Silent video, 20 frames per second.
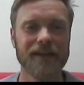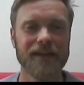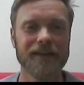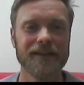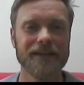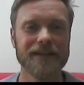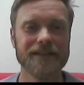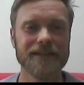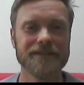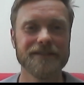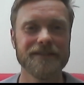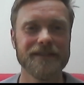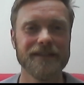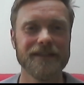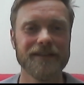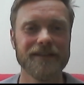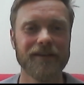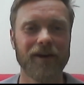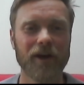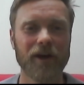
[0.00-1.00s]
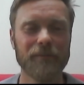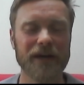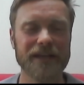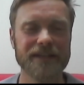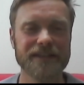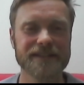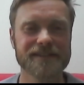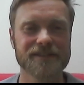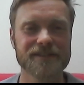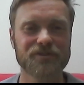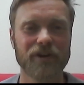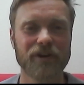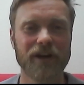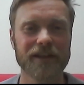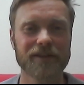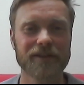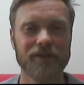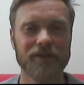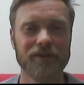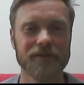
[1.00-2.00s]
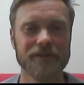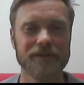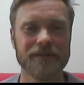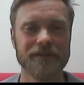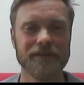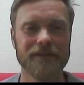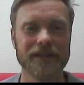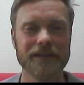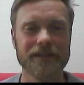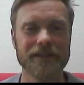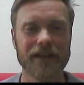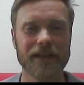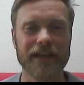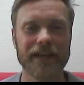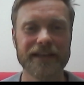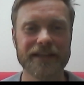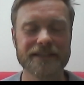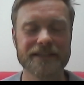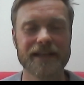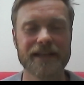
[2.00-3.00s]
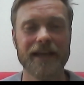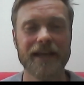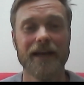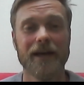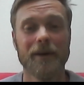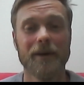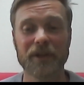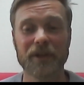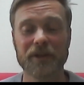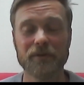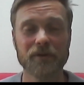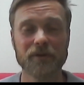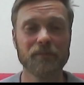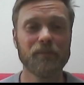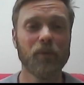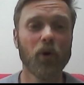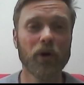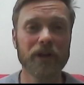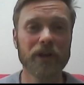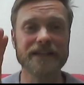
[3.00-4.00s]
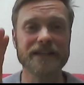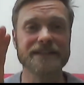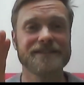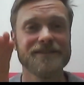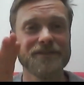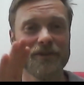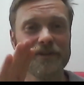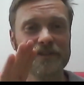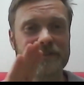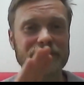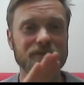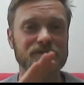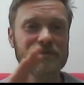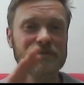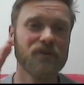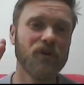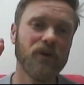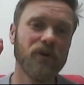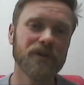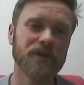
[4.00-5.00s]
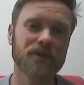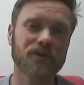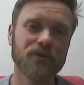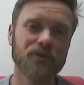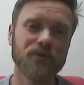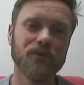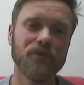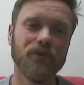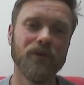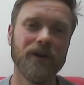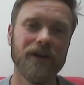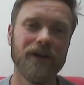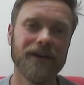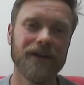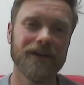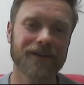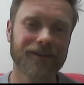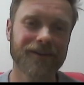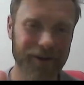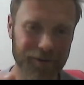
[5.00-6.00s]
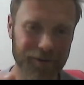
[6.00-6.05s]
Ironman distance triathlon in ladies. But then the point is, you know, she was going through kind of